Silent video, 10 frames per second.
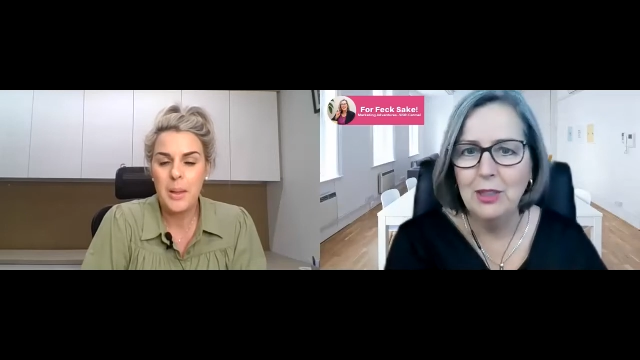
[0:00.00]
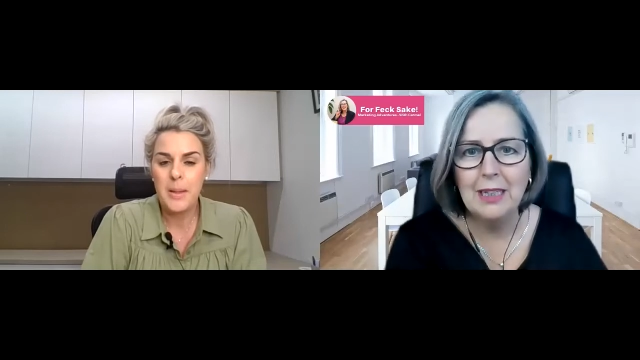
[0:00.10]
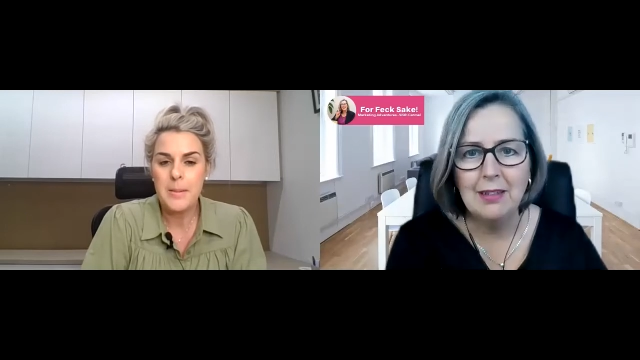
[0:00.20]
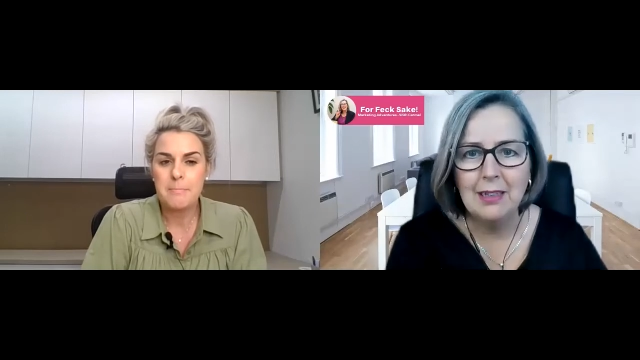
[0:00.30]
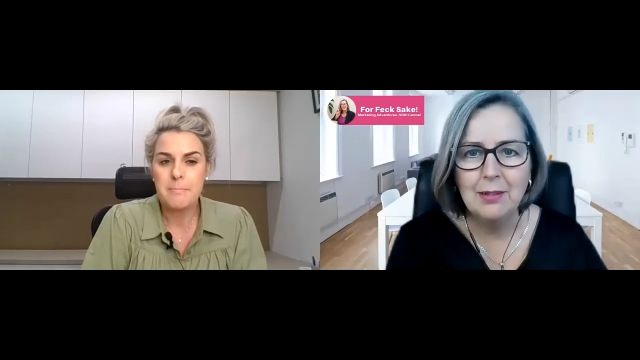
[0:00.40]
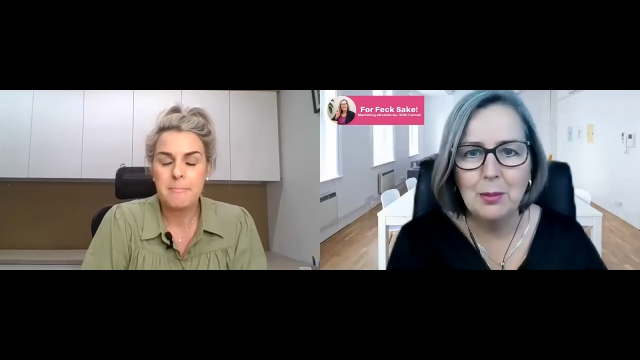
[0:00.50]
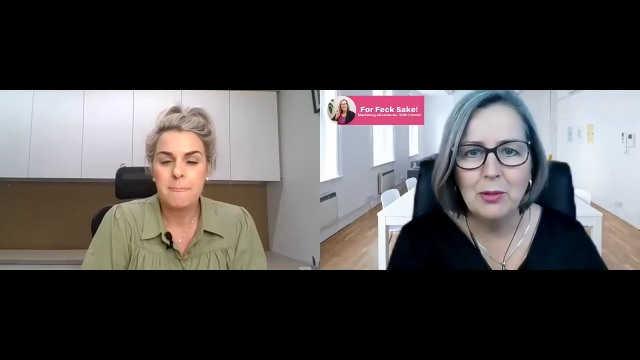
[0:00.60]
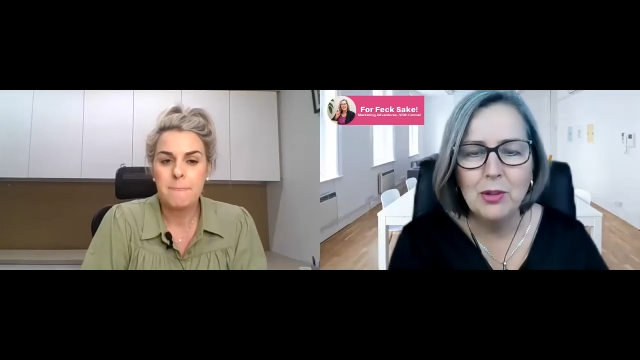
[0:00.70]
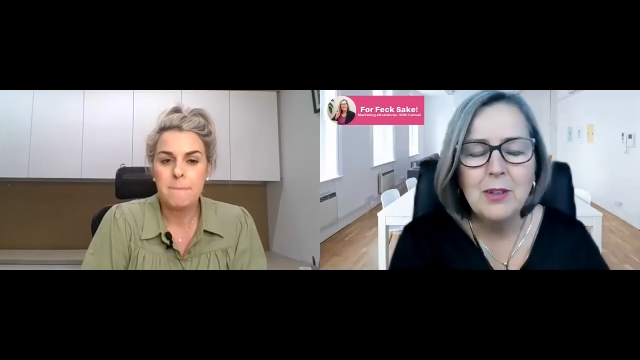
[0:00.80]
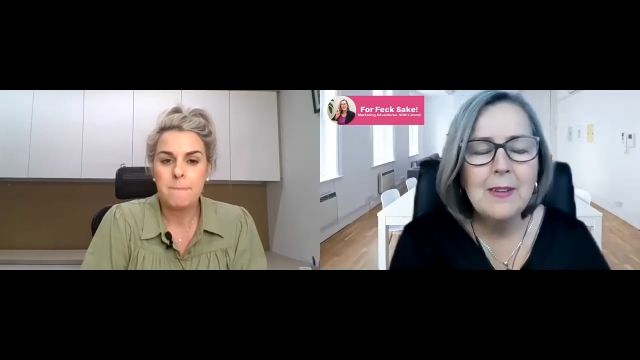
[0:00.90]
Speaker 1: you, that sounds a
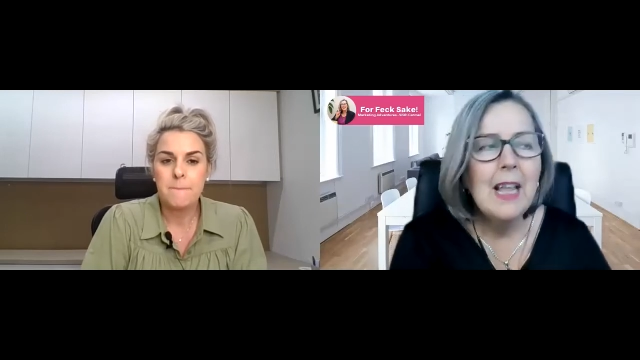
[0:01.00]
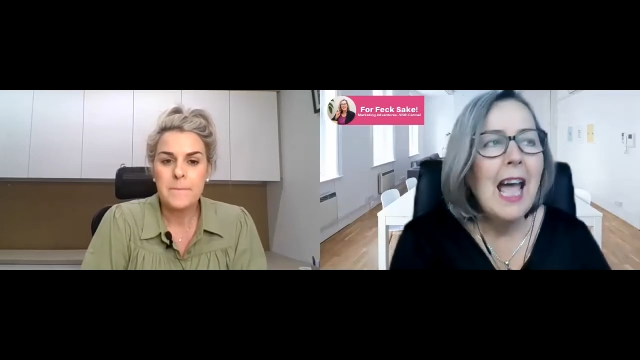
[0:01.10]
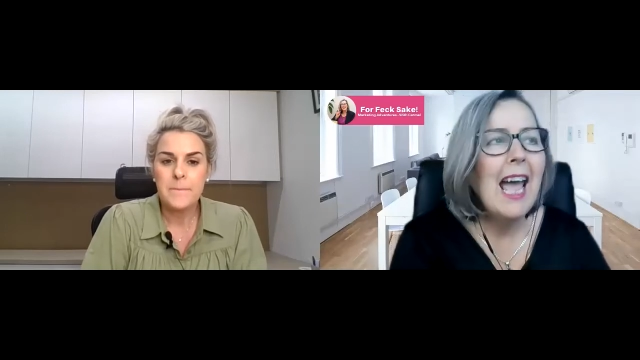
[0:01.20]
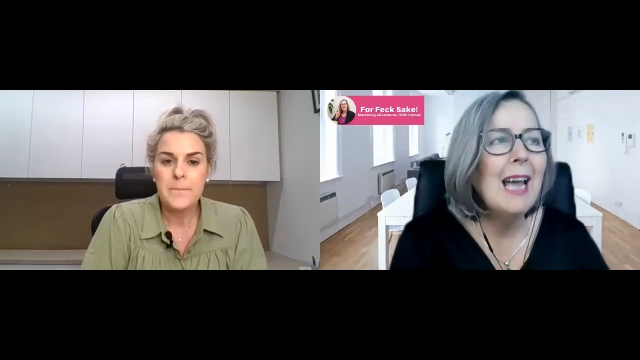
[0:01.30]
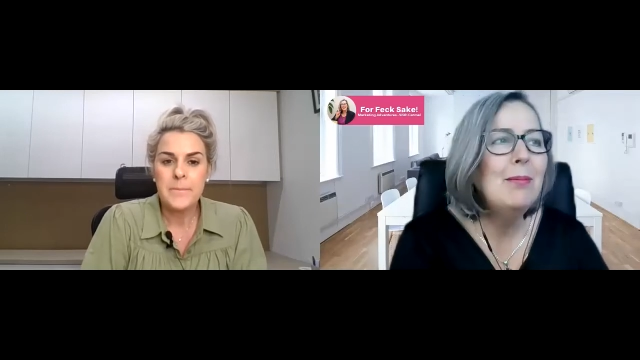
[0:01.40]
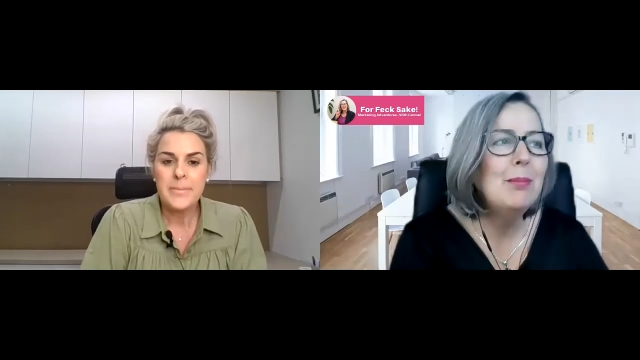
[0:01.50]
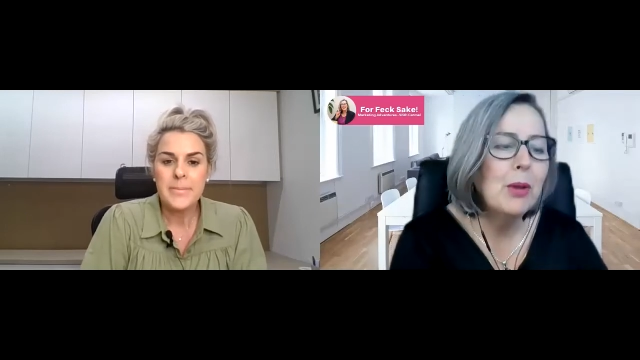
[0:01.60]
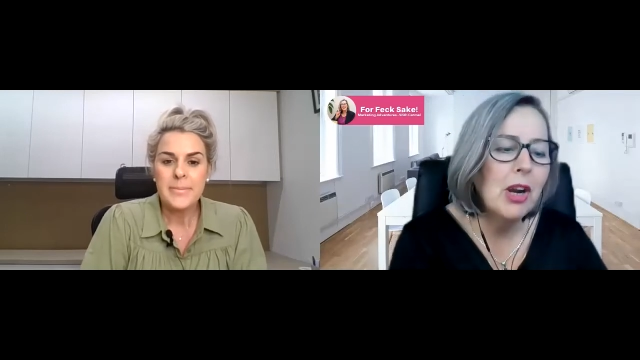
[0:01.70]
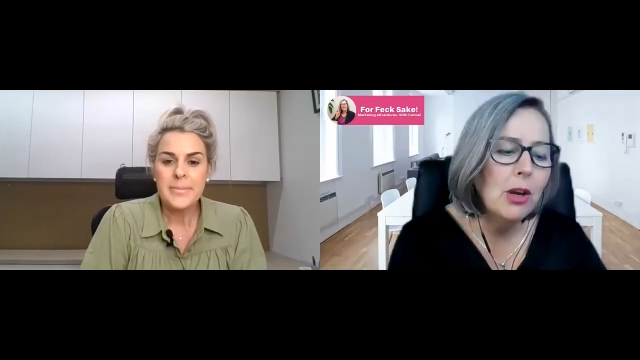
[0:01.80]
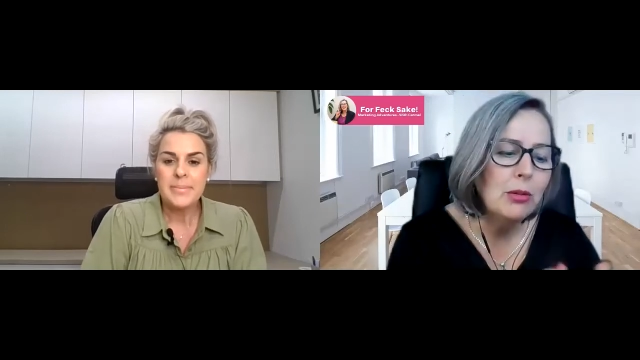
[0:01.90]
bit rude. Um,
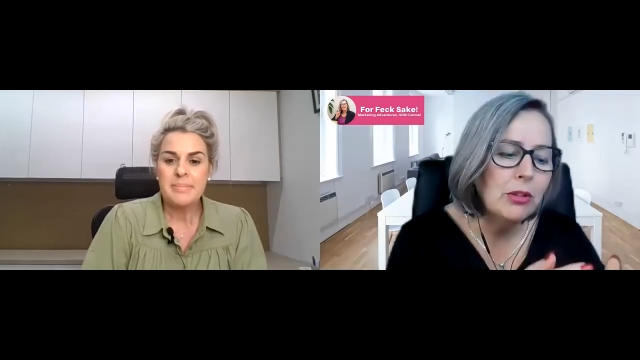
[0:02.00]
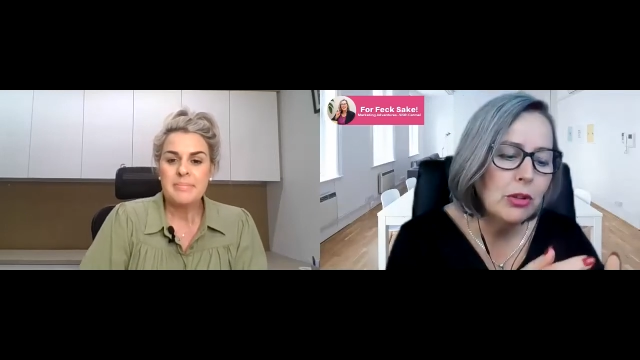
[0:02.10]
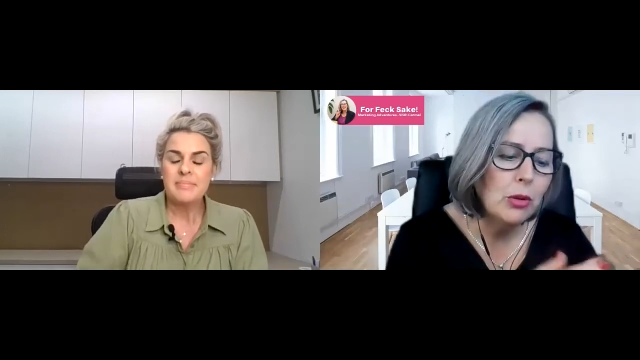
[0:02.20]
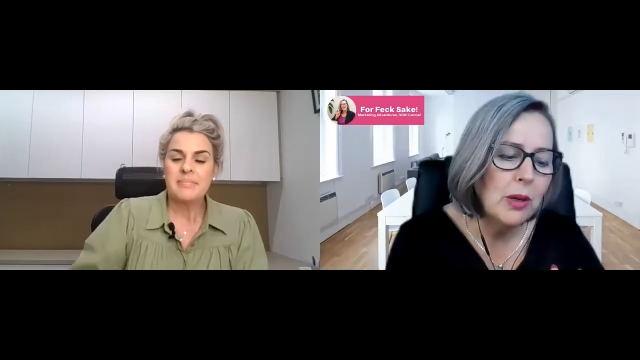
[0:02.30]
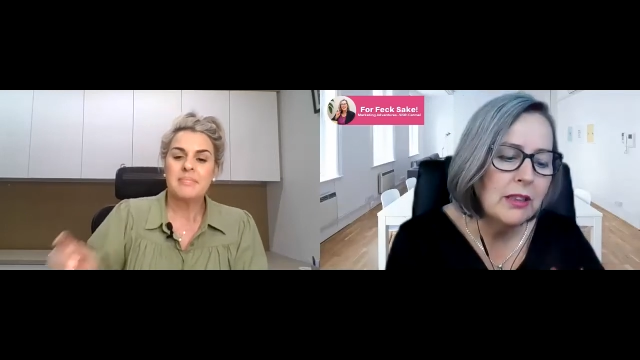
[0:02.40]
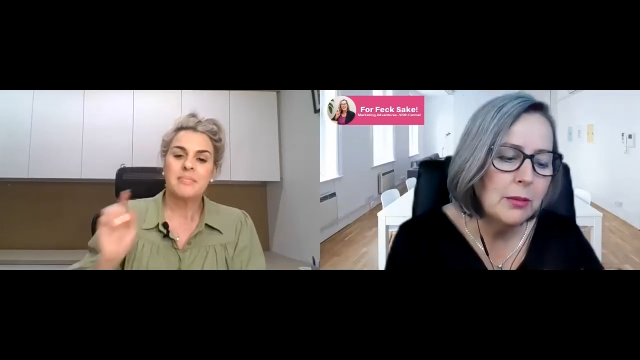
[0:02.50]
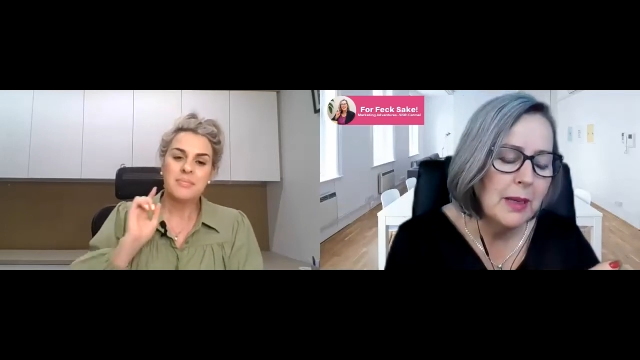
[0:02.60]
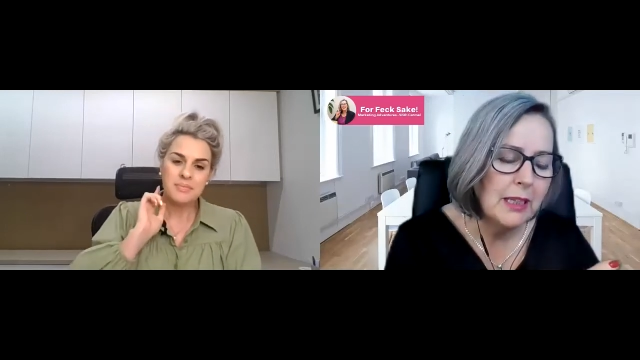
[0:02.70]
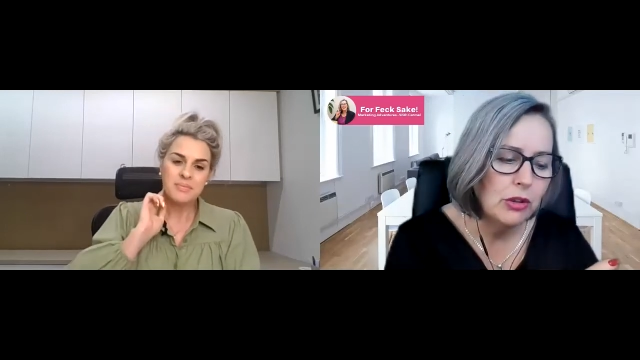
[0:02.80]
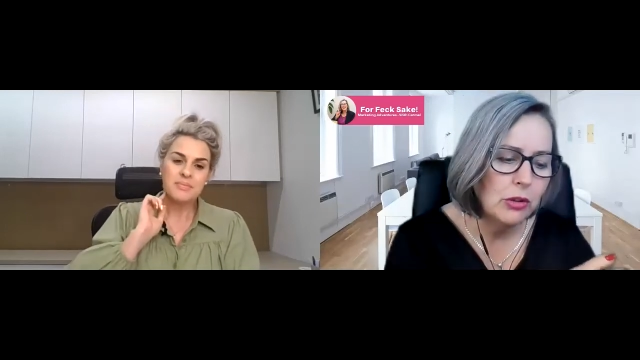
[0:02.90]
but I also want to
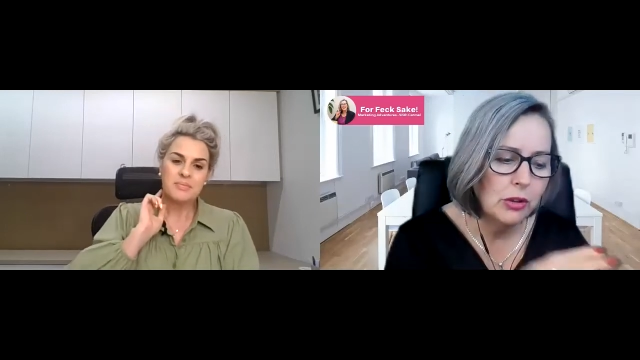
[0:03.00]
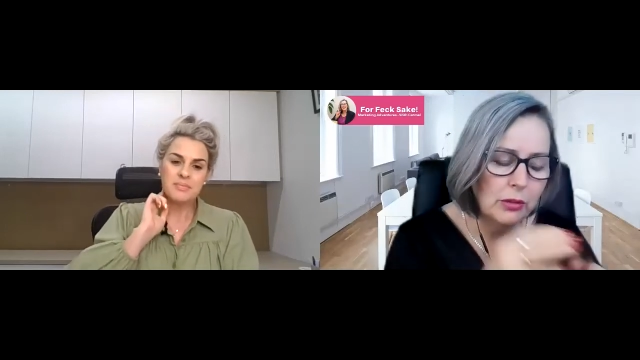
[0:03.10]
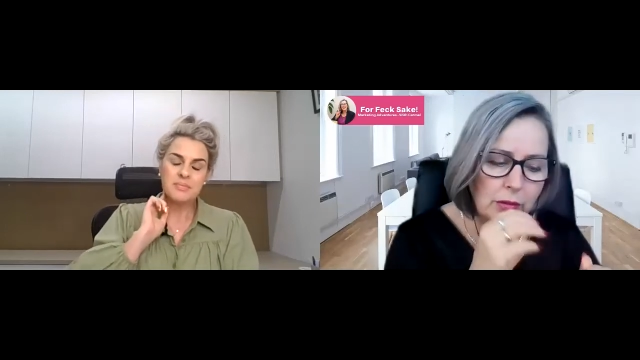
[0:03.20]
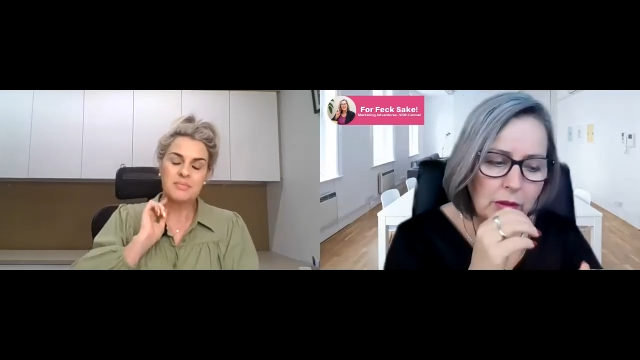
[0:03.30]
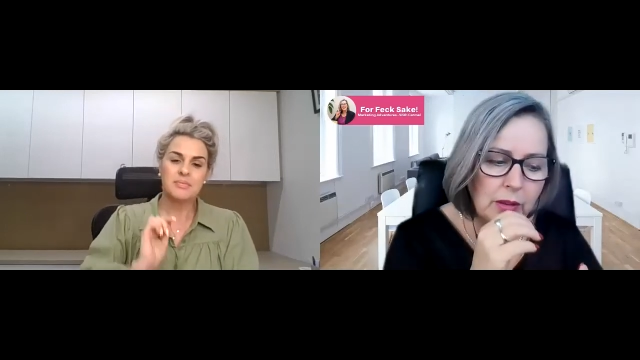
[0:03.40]
make sure,